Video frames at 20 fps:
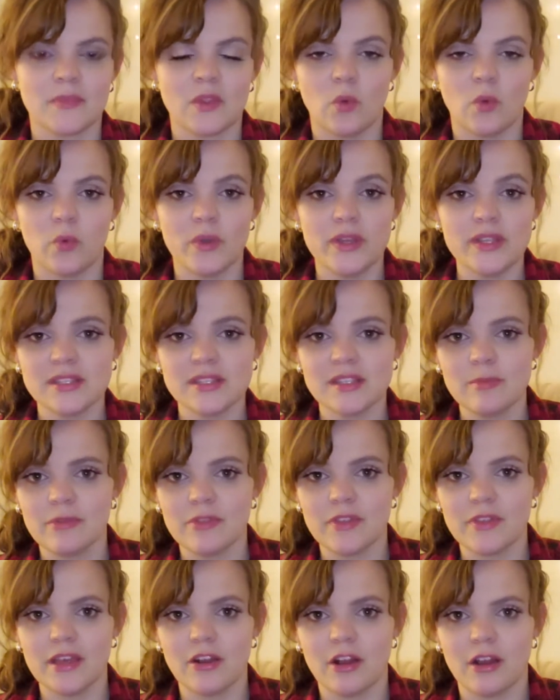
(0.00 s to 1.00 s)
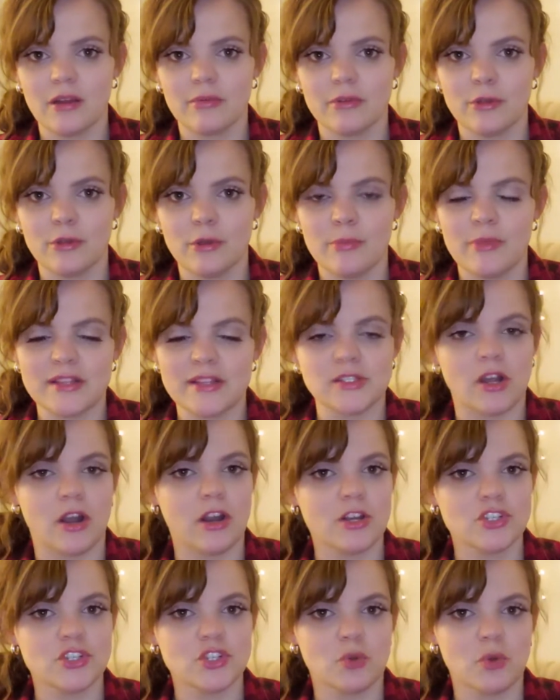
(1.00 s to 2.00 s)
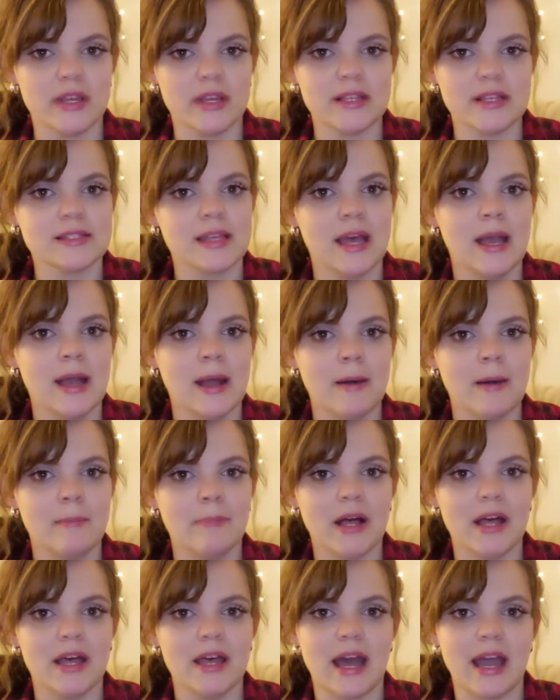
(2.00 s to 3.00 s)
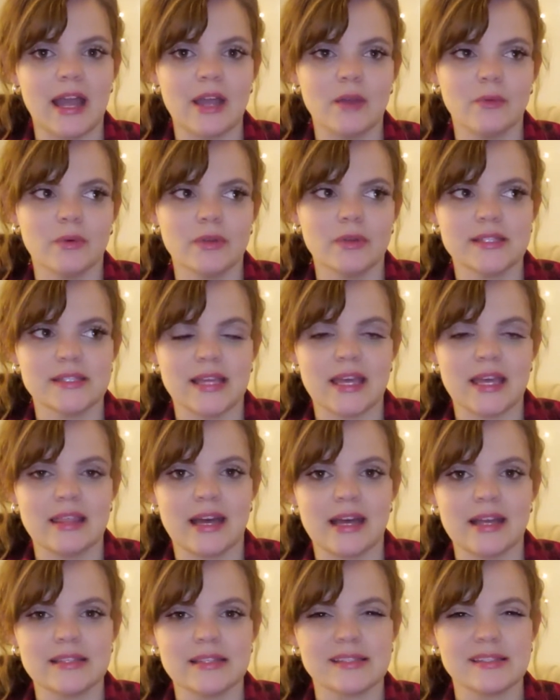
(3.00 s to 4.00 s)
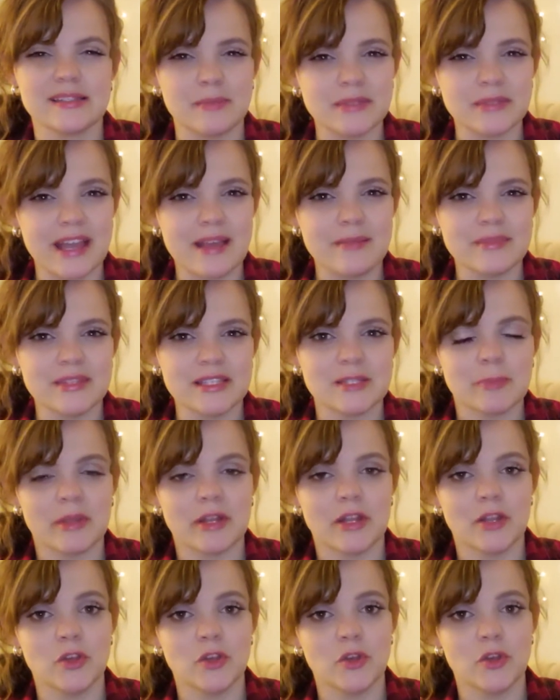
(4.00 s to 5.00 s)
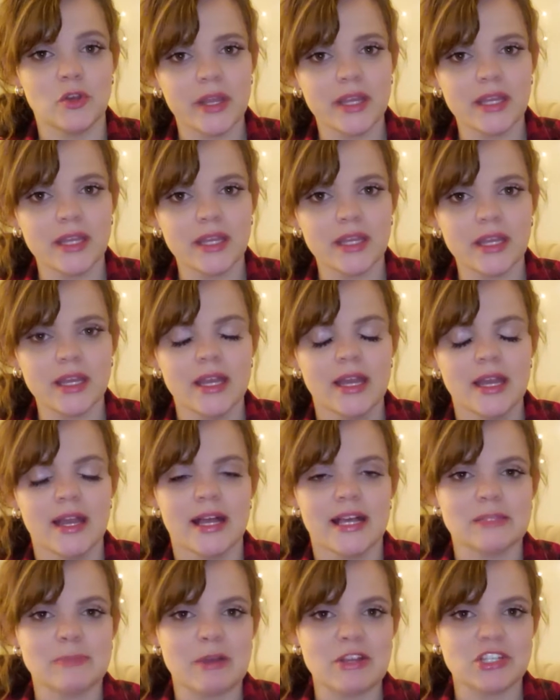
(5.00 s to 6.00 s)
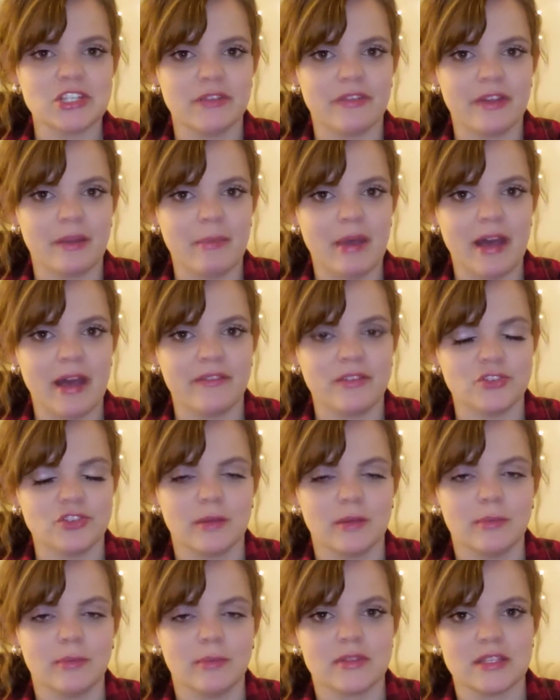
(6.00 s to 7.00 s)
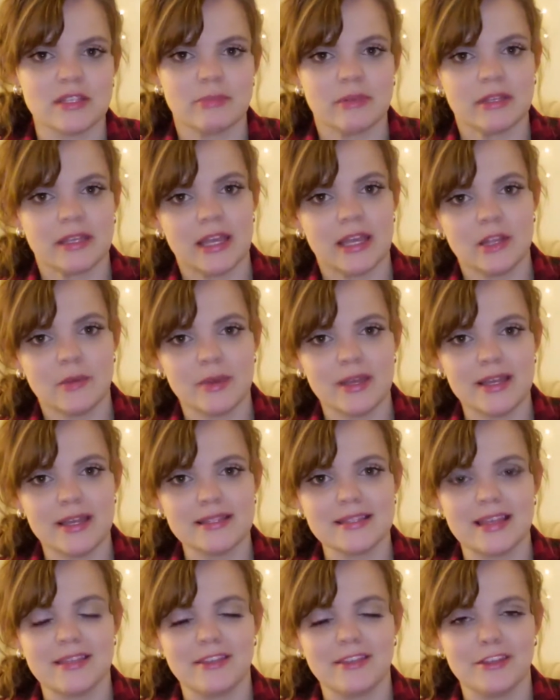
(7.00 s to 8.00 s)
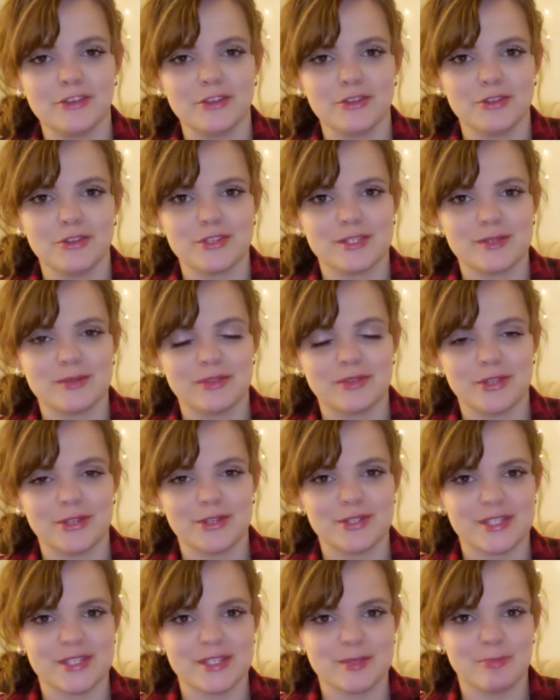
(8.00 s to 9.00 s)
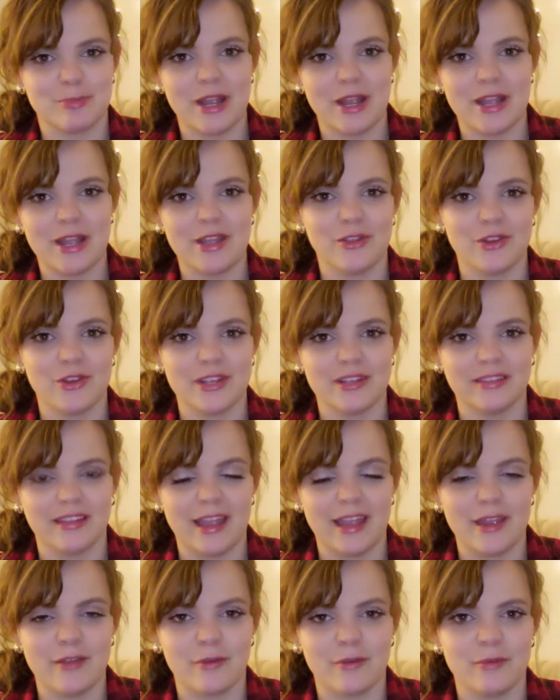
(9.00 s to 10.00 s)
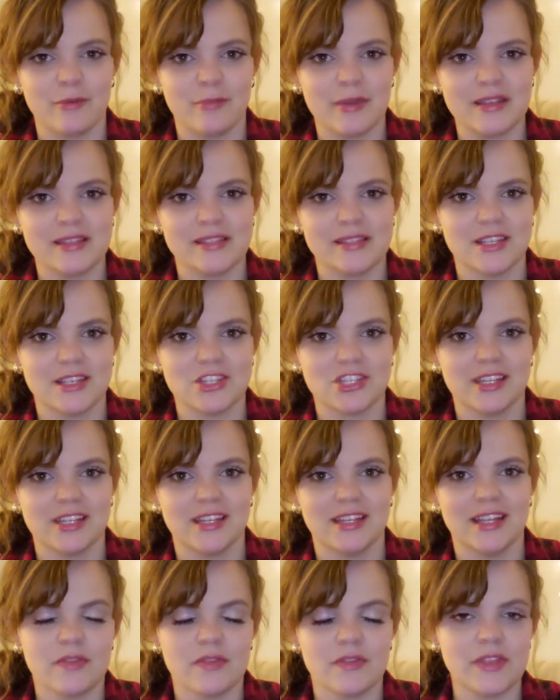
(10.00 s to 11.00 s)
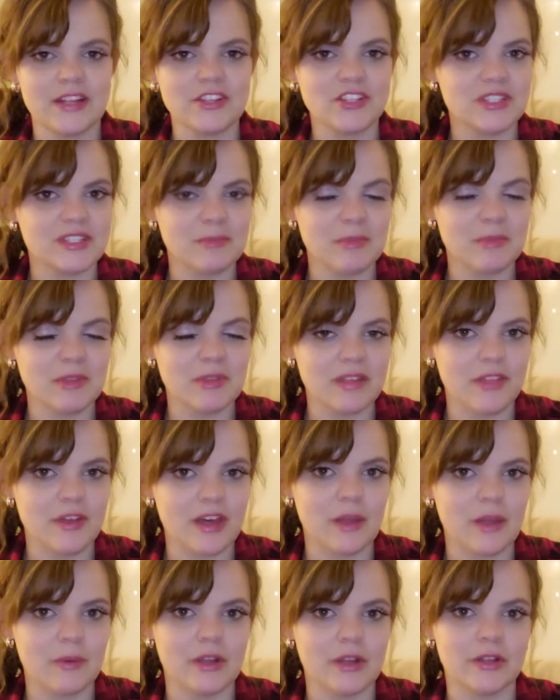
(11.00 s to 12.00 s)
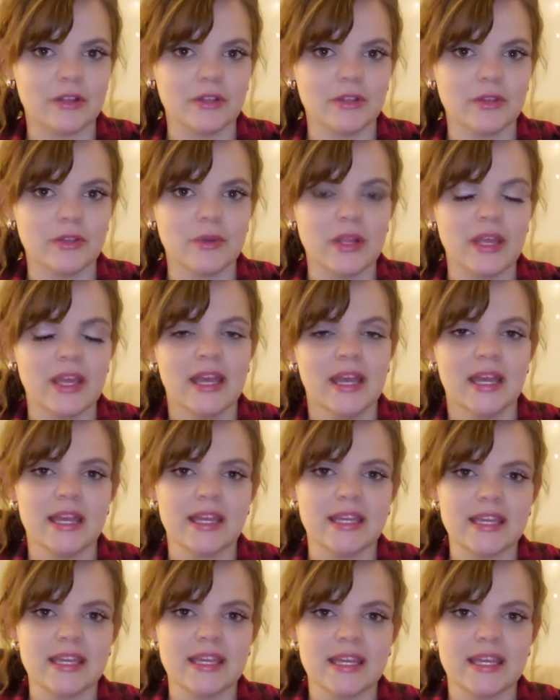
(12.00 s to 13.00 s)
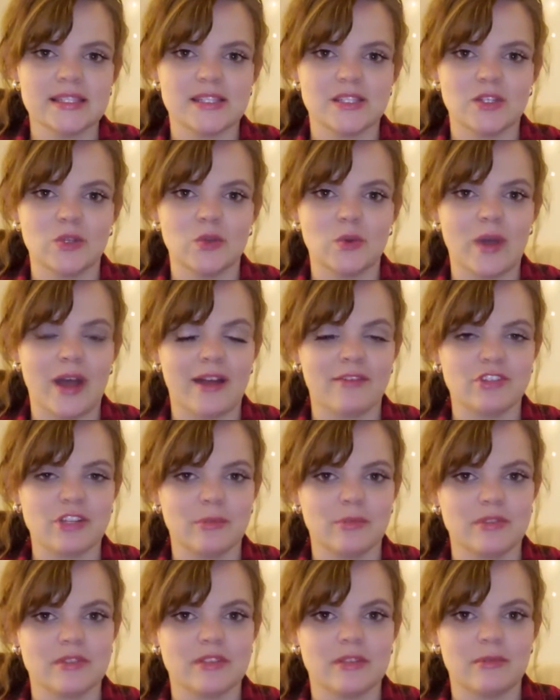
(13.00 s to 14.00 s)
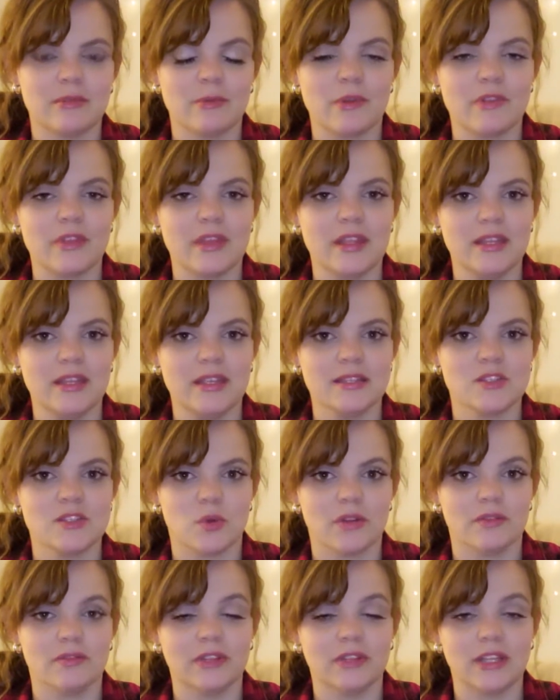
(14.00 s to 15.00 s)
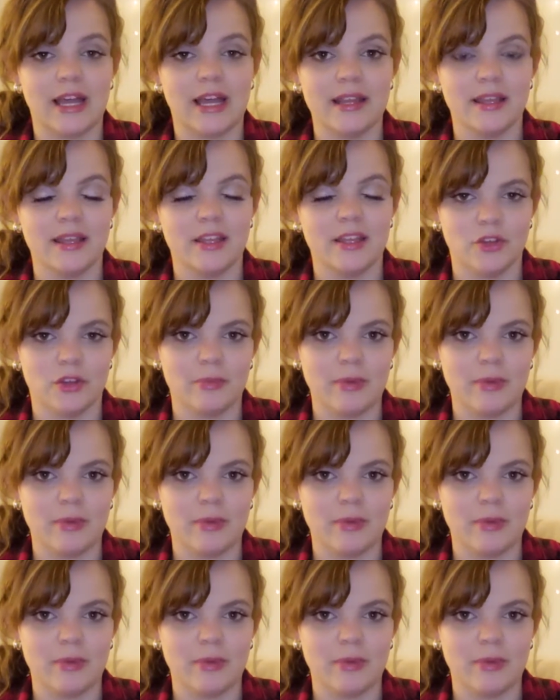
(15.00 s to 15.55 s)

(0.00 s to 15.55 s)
We sleep with it in our room, that's our choice, but I would say that sometimes it's been annoying, especially if I'm having trouble sleeping anyways, and then there's this bright green light from the base station. That's just something that I thought I would include in case you have trouble sleeping with any sort of light in your